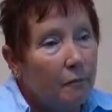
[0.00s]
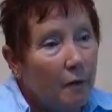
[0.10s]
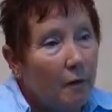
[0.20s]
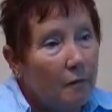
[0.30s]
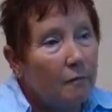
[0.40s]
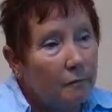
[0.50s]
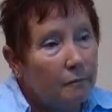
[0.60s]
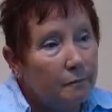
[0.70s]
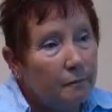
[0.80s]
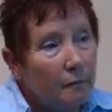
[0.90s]
And the yoga
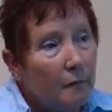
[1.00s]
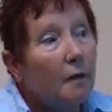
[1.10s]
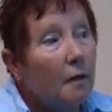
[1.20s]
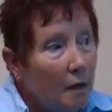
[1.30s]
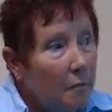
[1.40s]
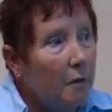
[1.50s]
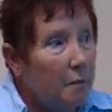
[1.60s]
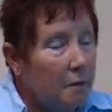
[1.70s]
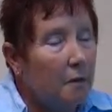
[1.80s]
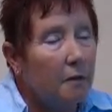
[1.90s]
sounds like a good yeah, plan. Yeah,
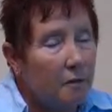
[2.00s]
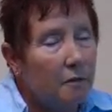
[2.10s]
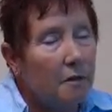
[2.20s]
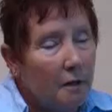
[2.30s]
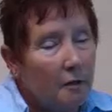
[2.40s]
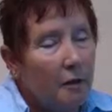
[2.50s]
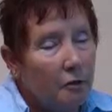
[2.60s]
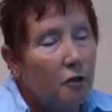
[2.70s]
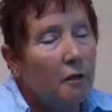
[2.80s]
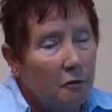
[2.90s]
perhaps well. I could uh,
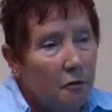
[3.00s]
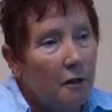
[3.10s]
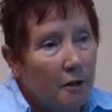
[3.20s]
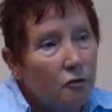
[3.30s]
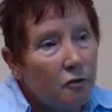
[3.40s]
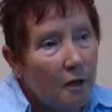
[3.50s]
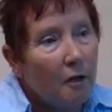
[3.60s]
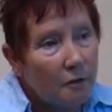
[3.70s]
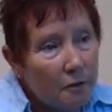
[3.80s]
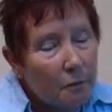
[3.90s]
actually do an extra
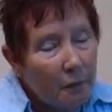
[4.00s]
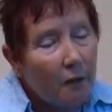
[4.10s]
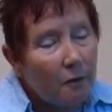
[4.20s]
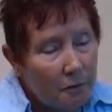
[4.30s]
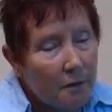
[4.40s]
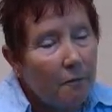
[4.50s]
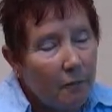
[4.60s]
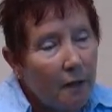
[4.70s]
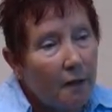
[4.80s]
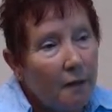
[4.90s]
class a week or
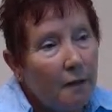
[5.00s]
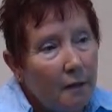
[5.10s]
something.